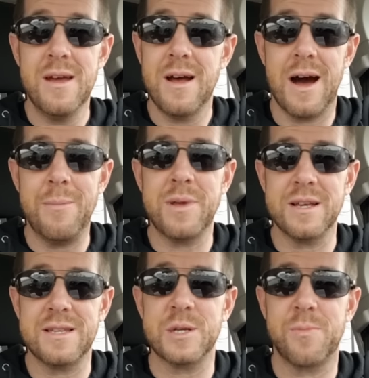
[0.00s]
I'm
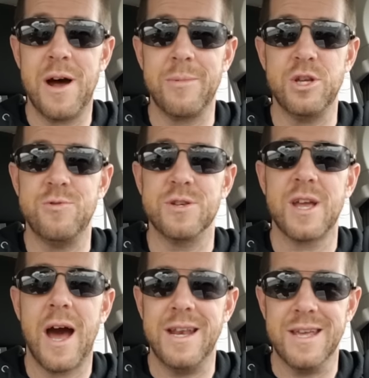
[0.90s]
guessing that's probably she was
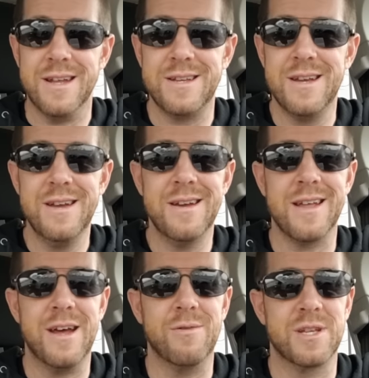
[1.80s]
just hiding it.
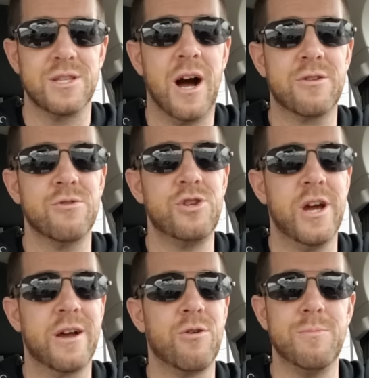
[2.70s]
You know, it was a Dr.
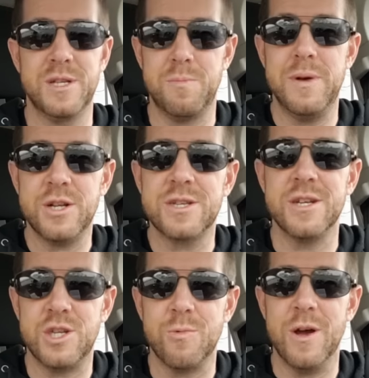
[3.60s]
Jekyll, Miss Bitch
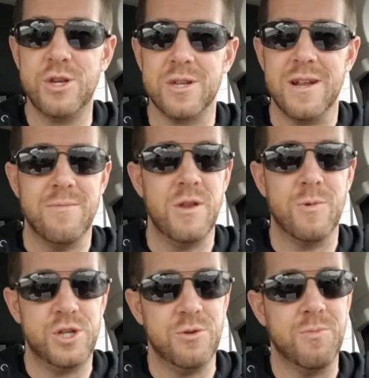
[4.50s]
situation. And
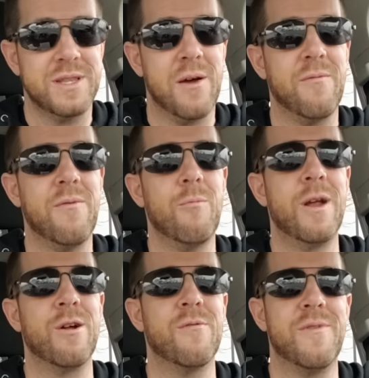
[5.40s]
once you put that
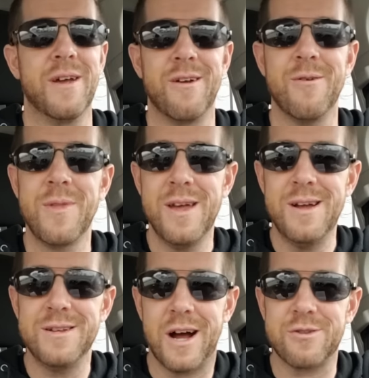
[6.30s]
ring on her finger,
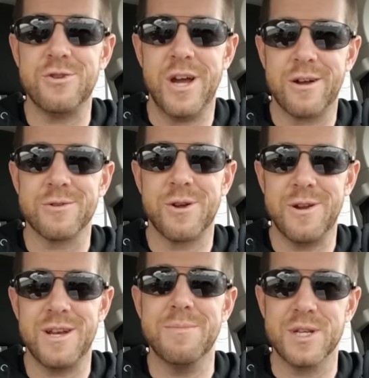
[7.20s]
Dr. Jekyll turned
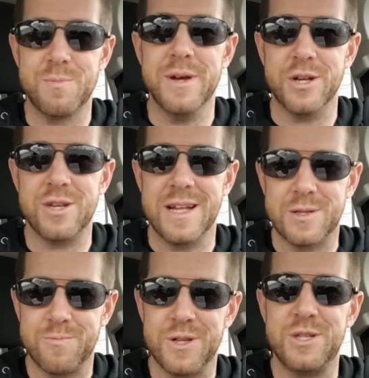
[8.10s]
into Miss Bitch. And
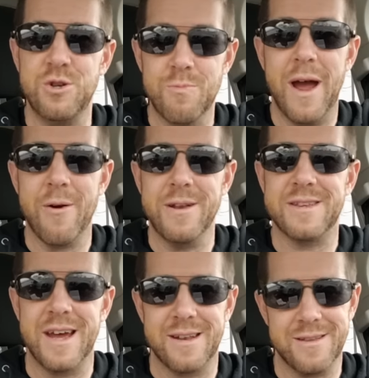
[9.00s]
that's what you married,
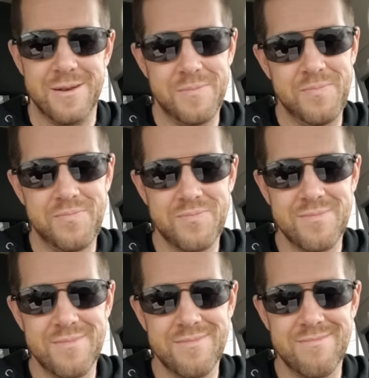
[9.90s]
sadly.
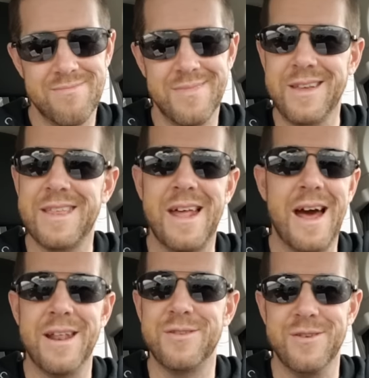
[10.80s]
Look at
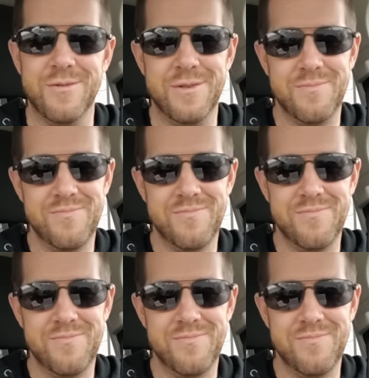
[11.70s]
that attitude.